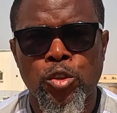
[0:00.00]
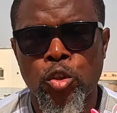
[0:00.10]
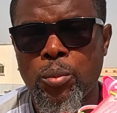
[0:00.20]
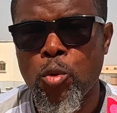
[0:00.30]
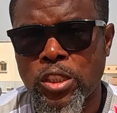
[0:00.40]
to
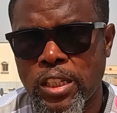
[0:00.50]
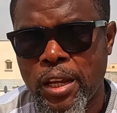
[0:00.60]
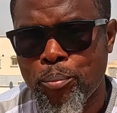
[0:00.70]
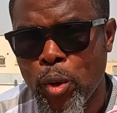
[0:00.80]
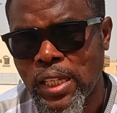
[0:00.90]
the most
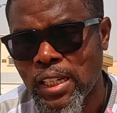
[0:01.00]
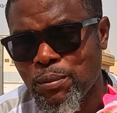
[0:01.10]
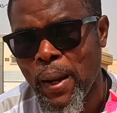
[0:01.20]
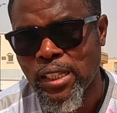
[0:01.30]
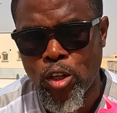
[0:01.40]

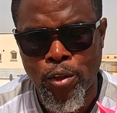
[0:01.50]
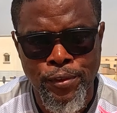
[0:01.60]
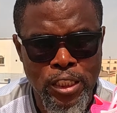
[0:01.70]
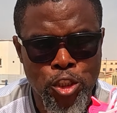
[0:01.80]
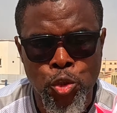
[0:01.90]
important part of
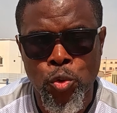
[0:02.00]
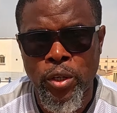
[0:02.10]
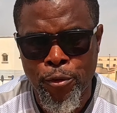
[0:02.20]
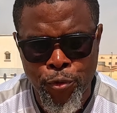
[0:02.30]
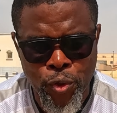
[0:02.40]
this shoe
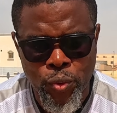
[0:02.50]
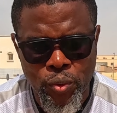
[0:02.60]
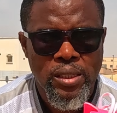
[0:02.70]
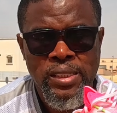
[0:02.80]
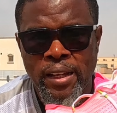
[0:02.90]
review,
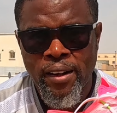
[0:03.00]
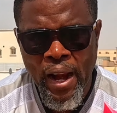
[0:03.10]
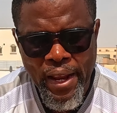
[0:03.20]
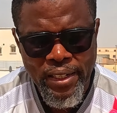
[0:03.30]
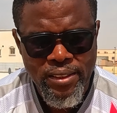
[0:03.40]
the
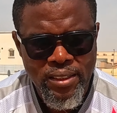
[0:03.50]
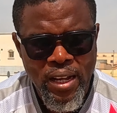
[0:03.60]
ride.